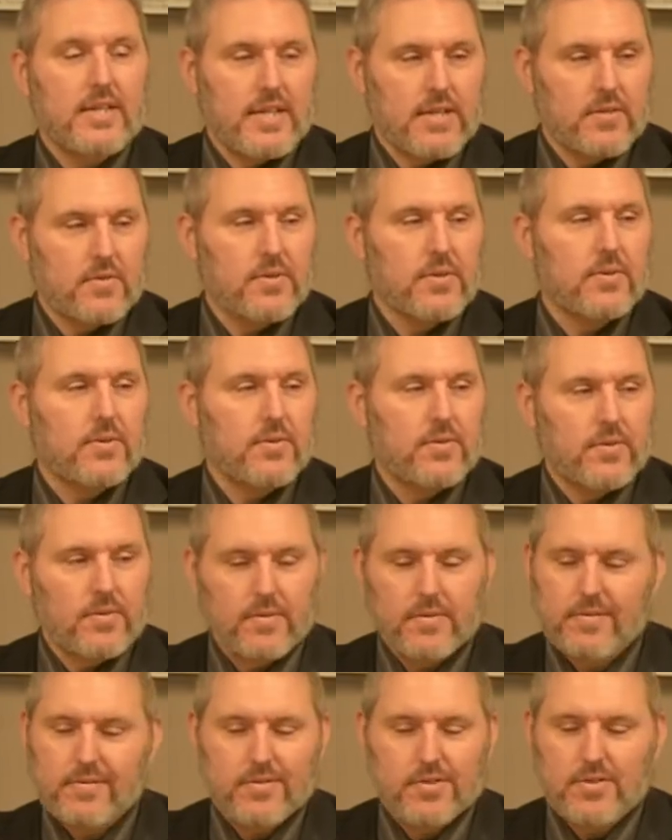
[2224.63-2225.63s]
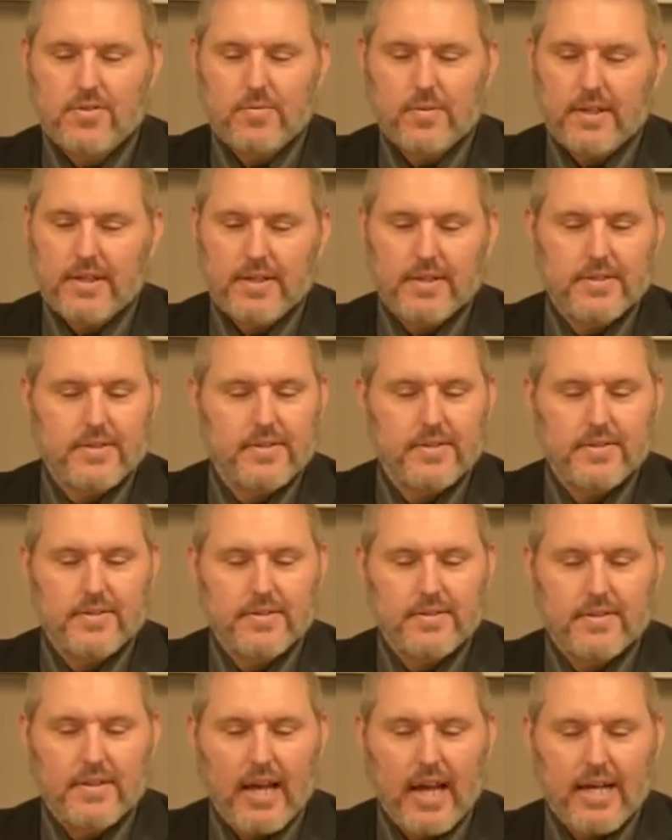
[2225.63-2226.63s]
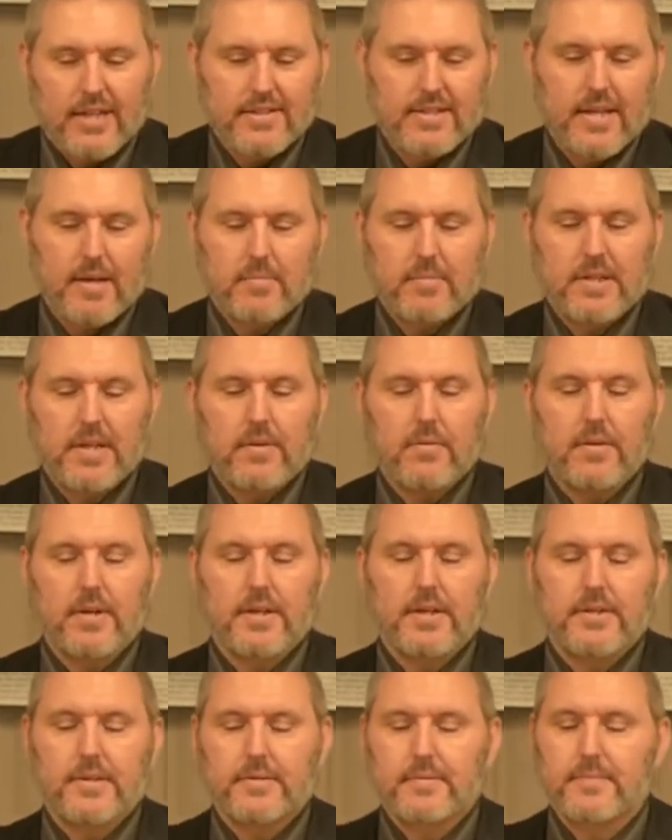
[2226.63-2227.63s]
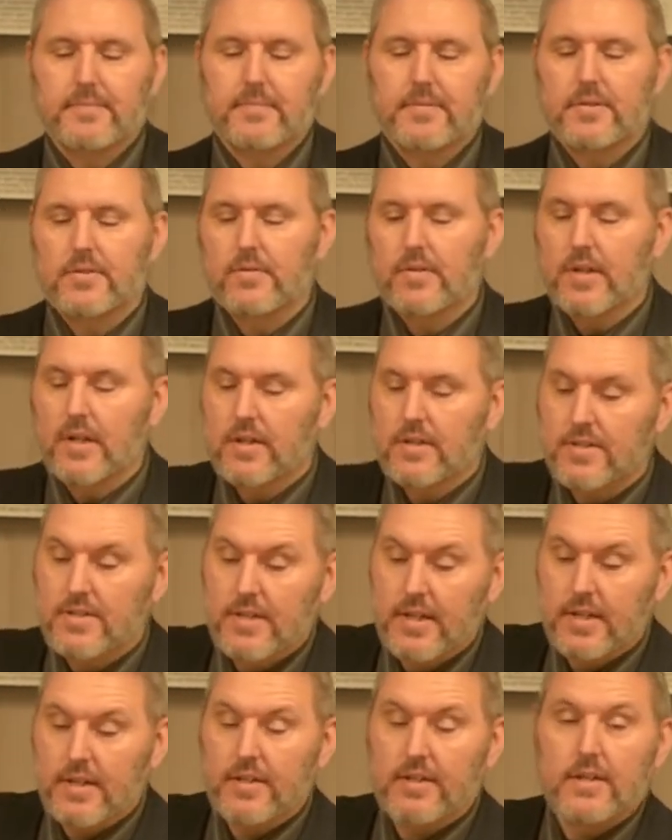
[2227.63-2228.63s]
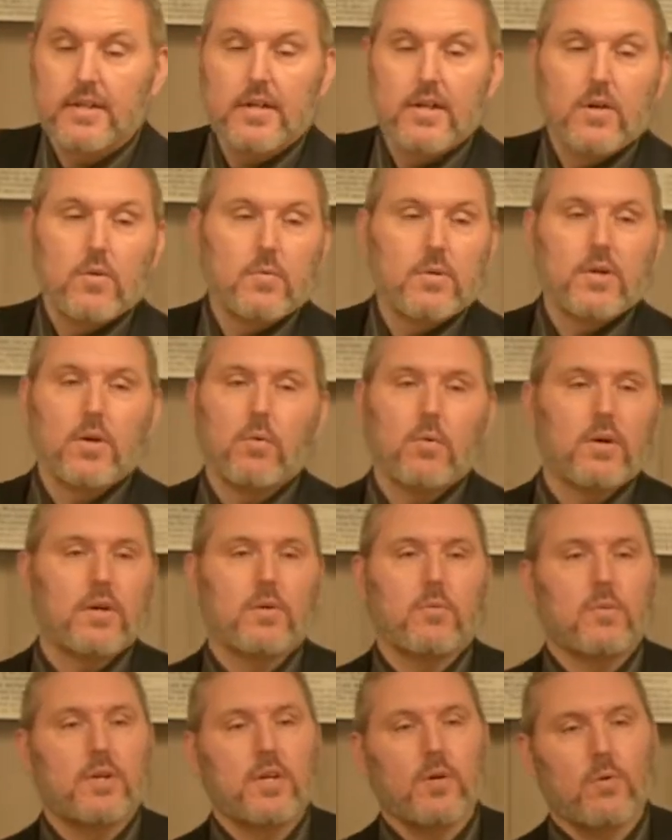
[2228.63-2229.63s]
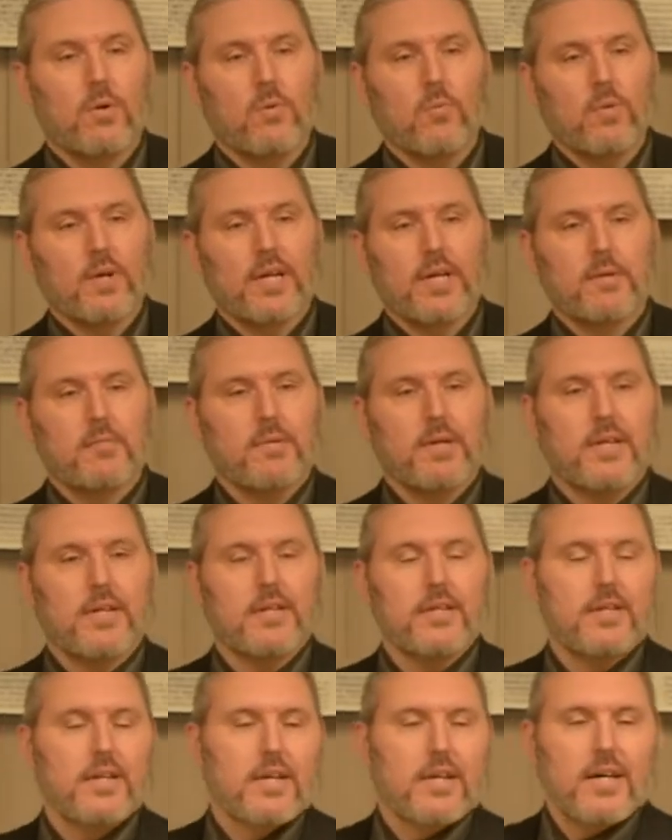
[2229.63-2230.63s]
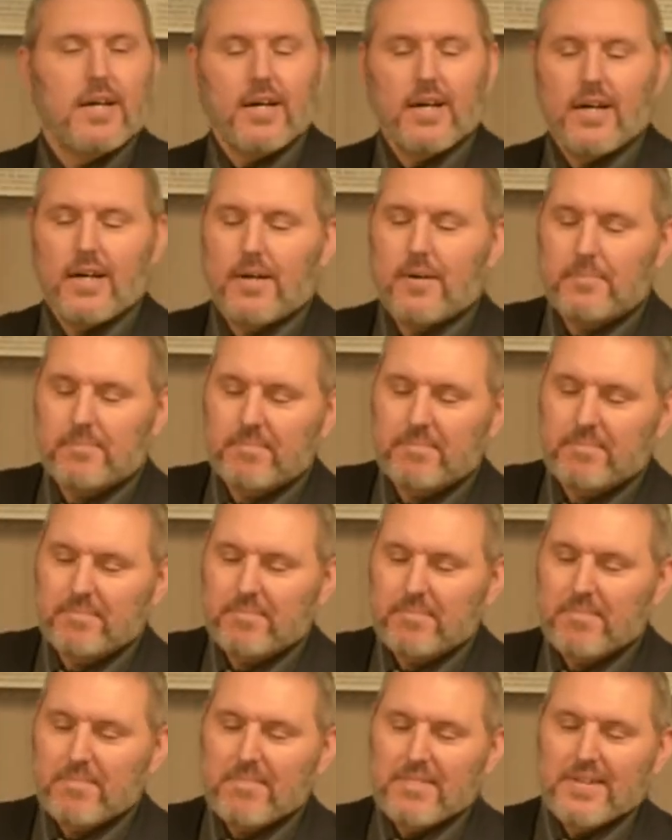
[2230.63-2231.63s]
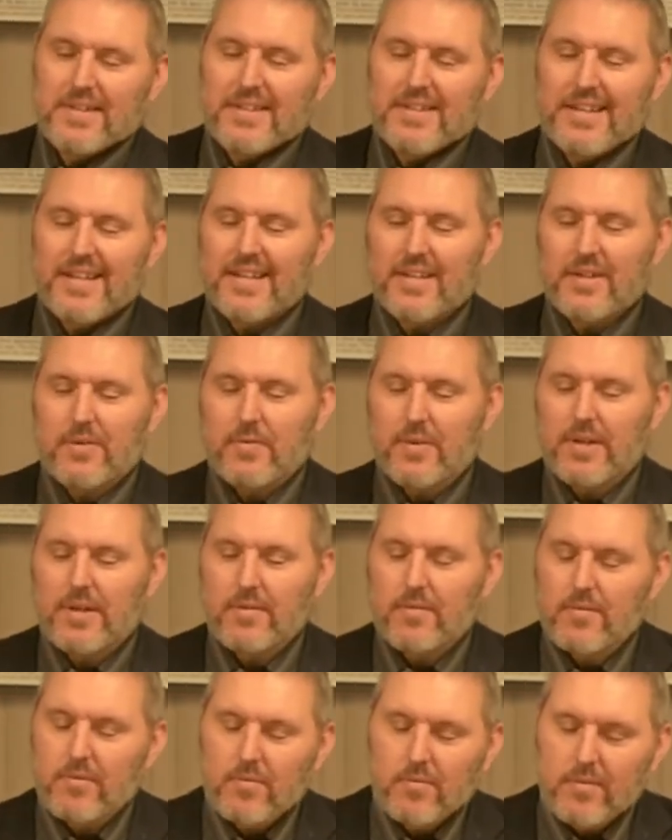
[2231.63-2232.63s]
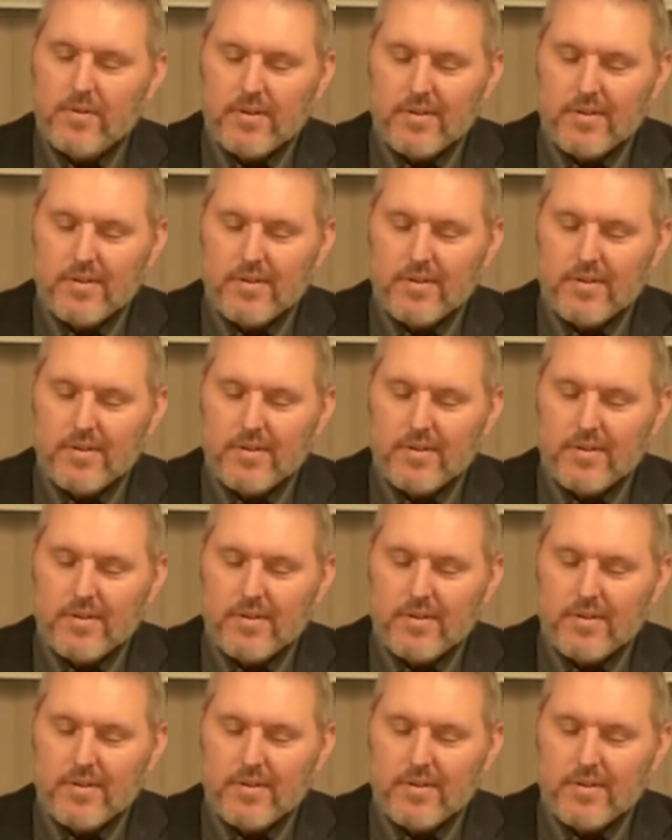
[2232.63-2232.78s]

you the way it is it has to happen that way but god said we don't want we don't want wicked men um, anyway we,